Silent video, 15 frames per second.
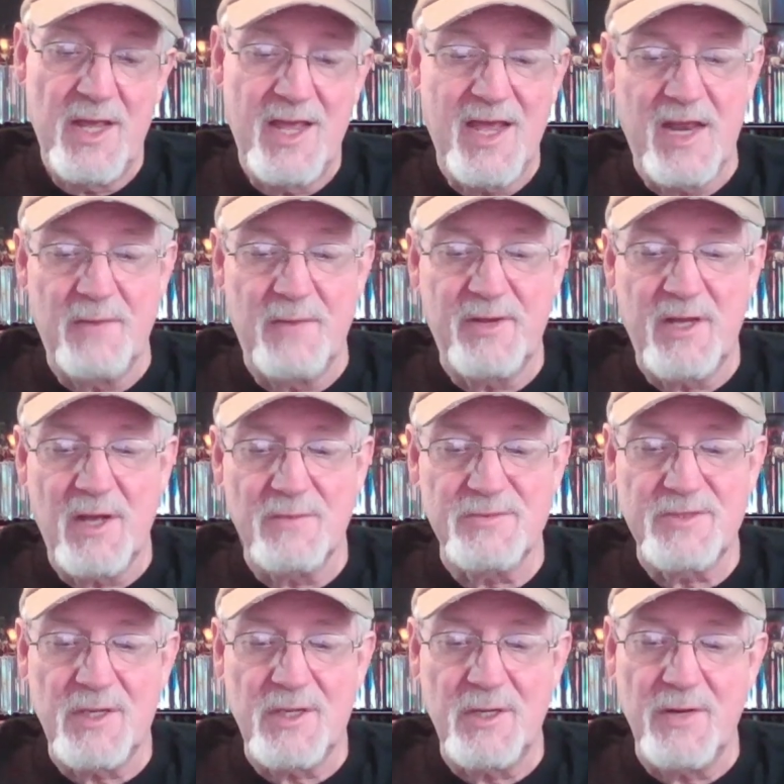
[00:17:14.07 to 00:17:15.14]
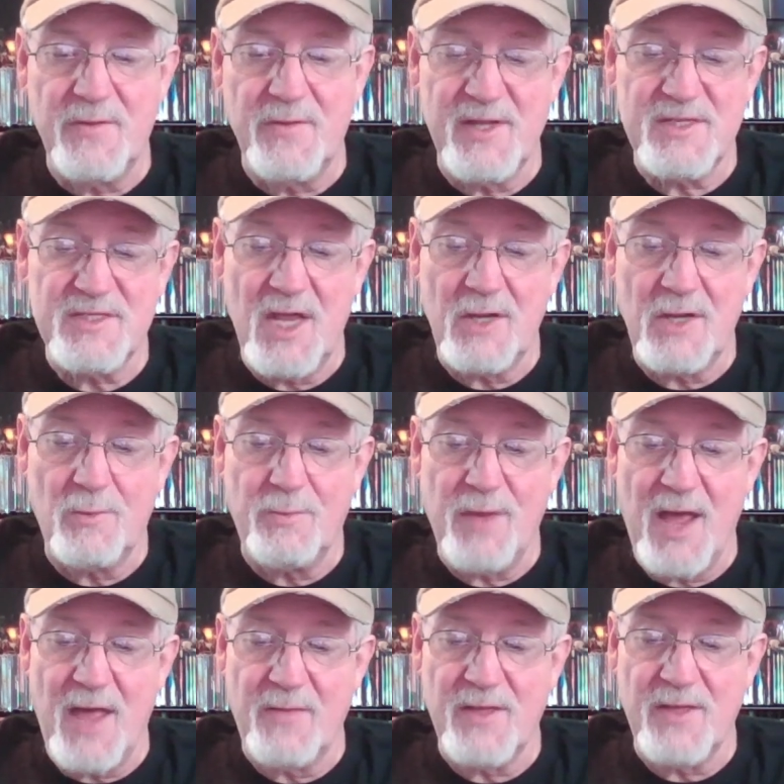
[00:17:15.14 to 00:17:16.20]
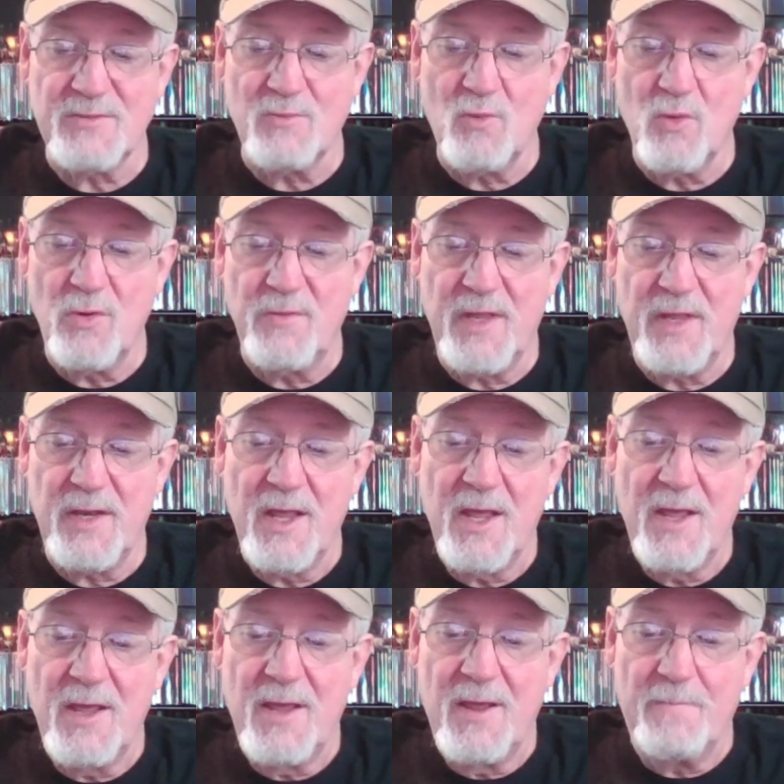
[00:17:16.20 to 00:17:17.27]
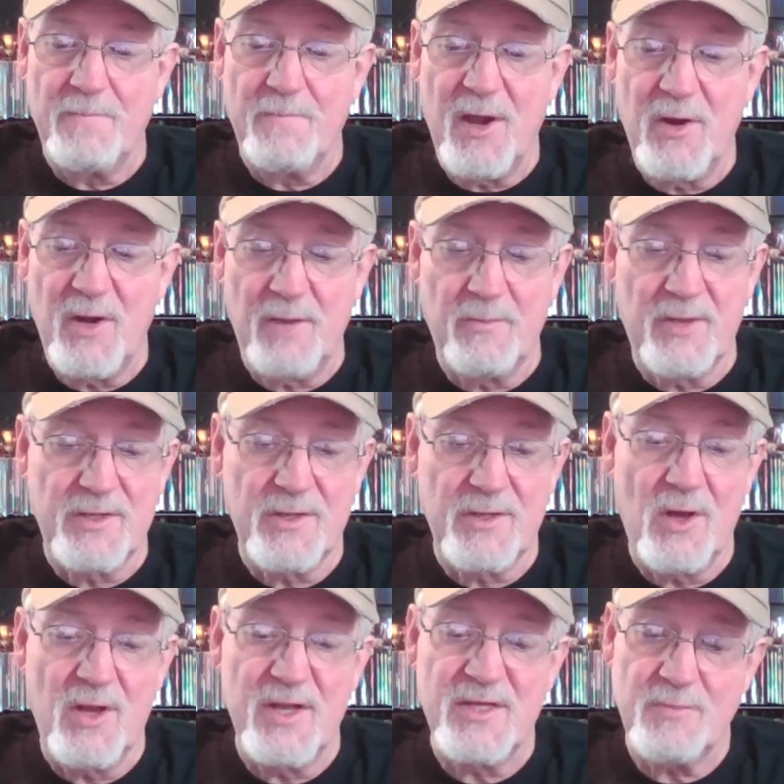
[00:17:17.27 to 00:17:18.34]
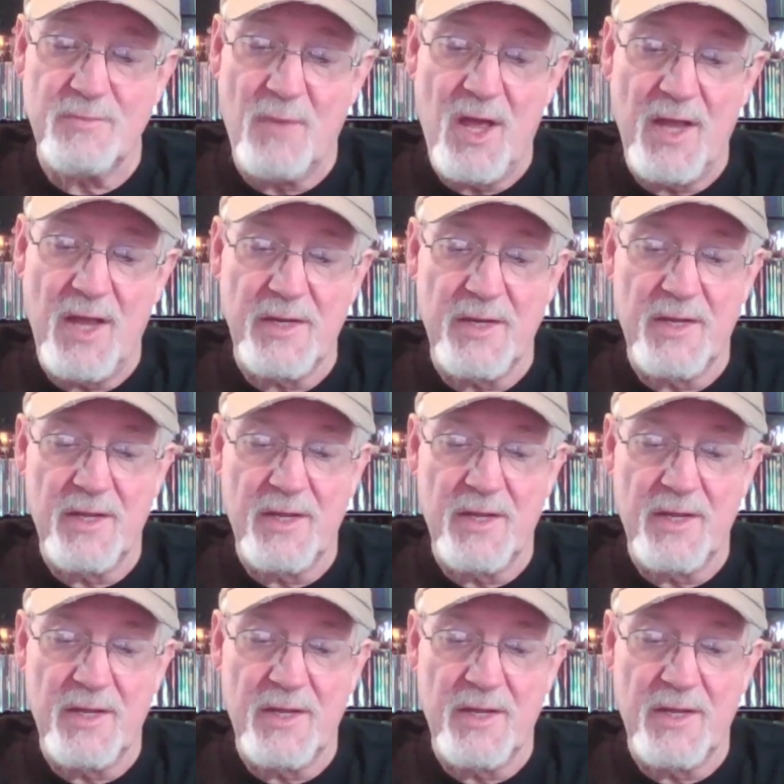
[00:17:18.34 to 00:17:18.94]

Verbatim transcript: and it becomes clear that a psychopath has more than merriment on his mind.